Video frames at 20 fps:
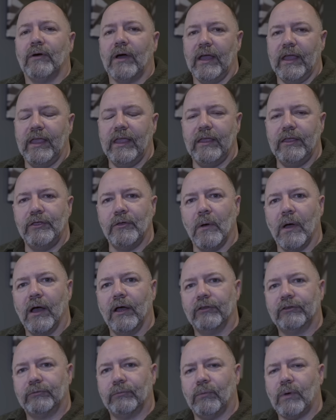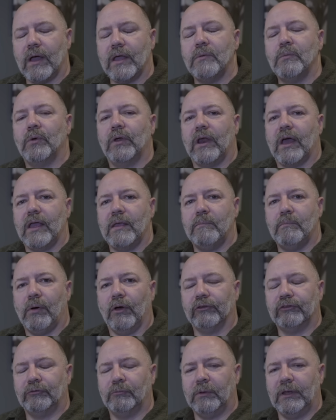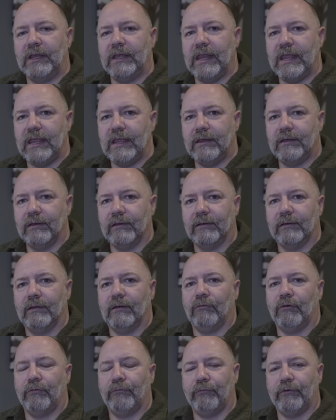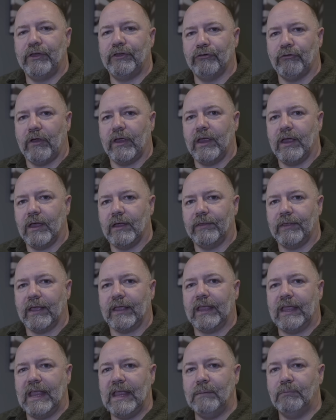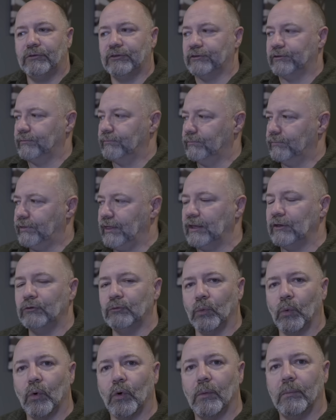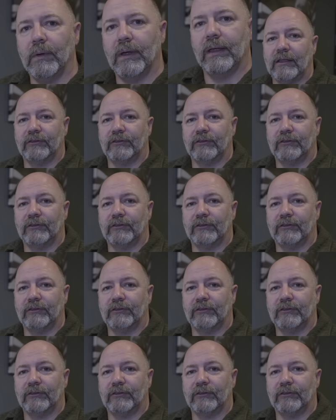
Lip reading: I hear you ask, why would I possibly need a refrigerator that keeps things warm?